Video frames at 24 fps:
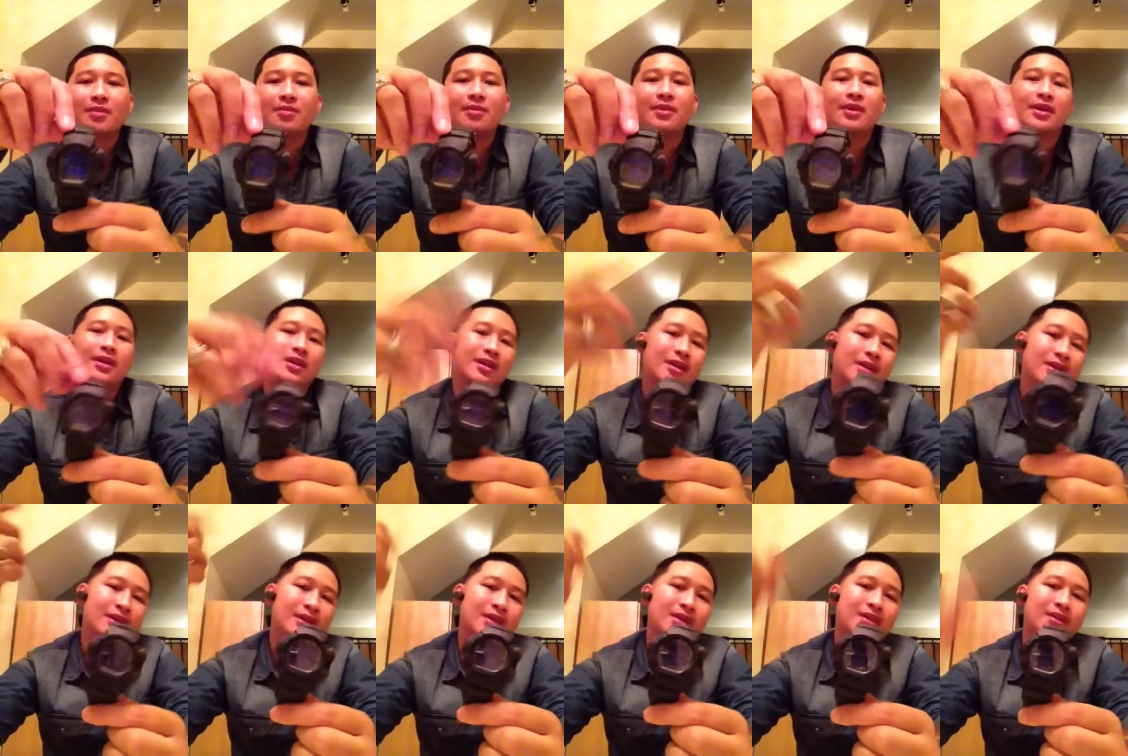But,
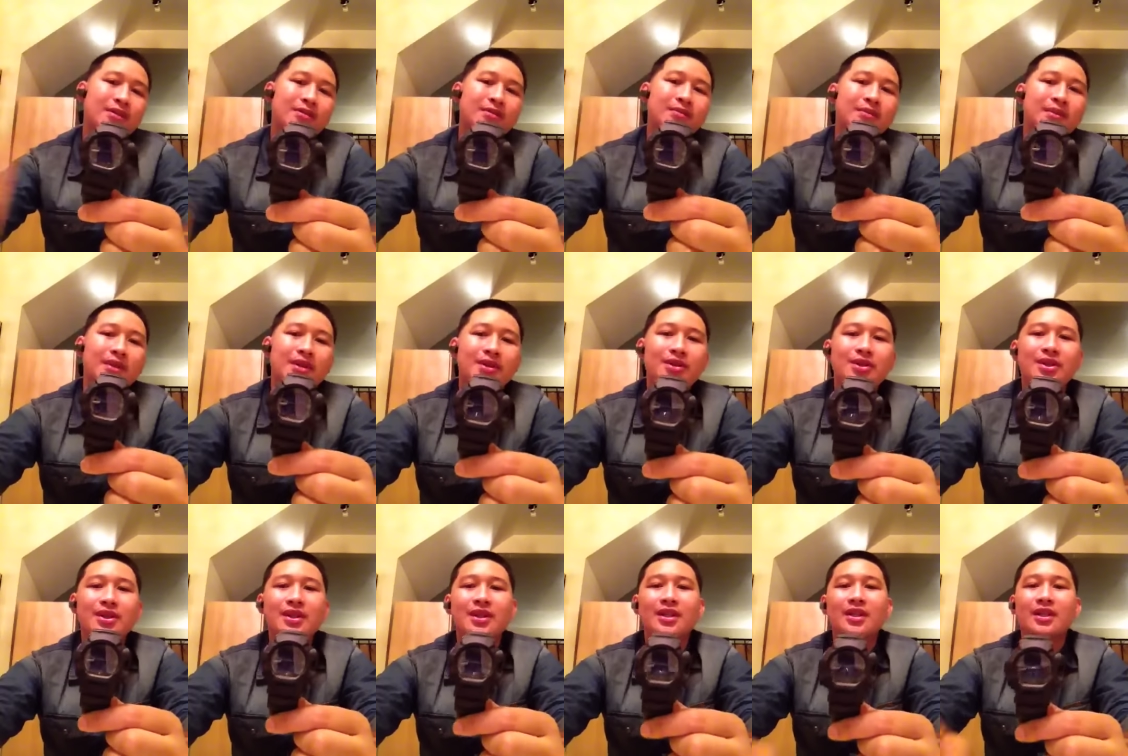you know, it'll
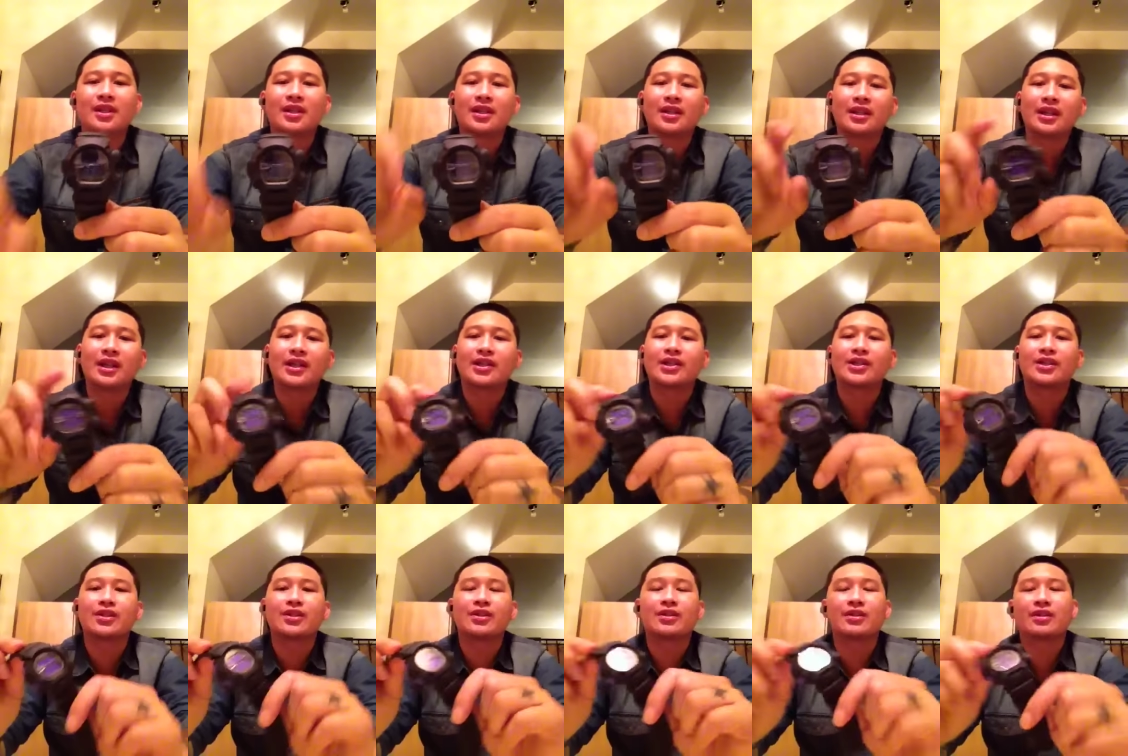sit in the
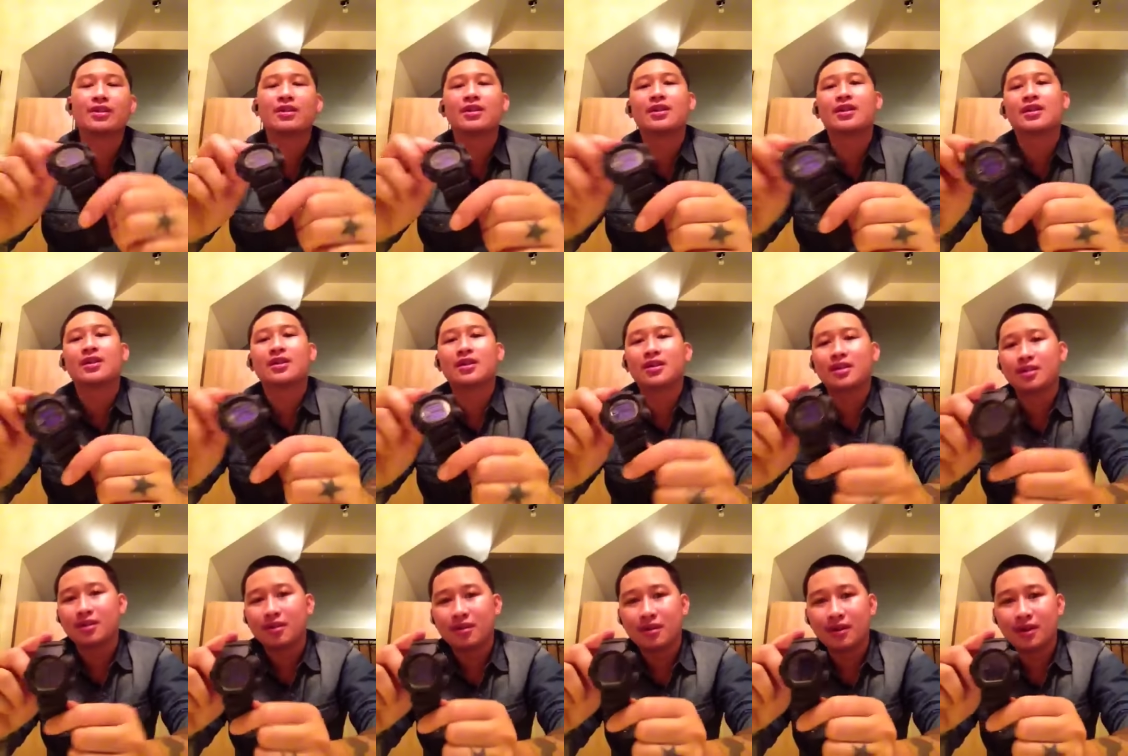collection.
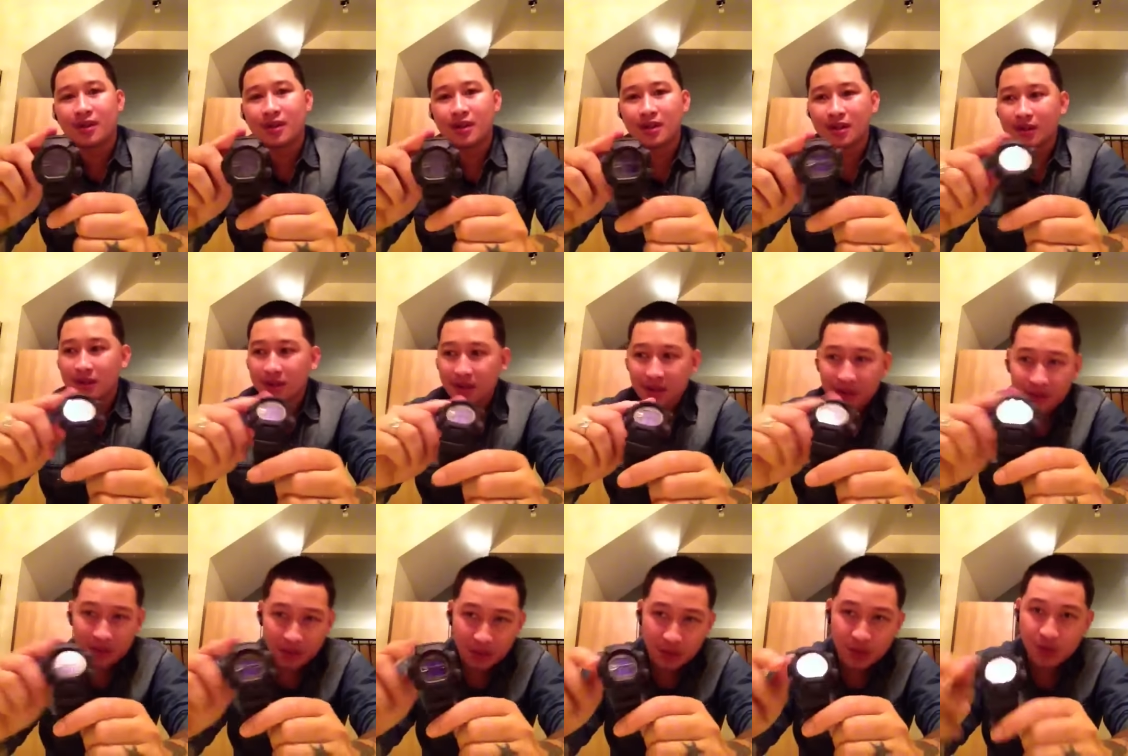Another
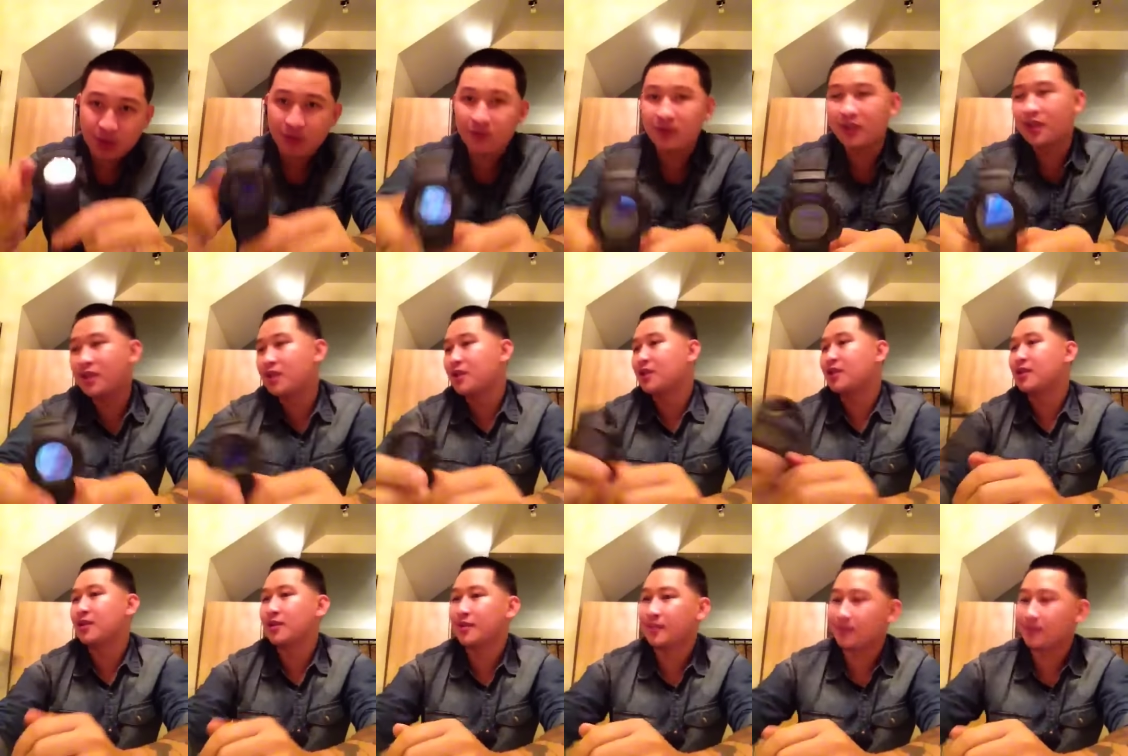little souvenir.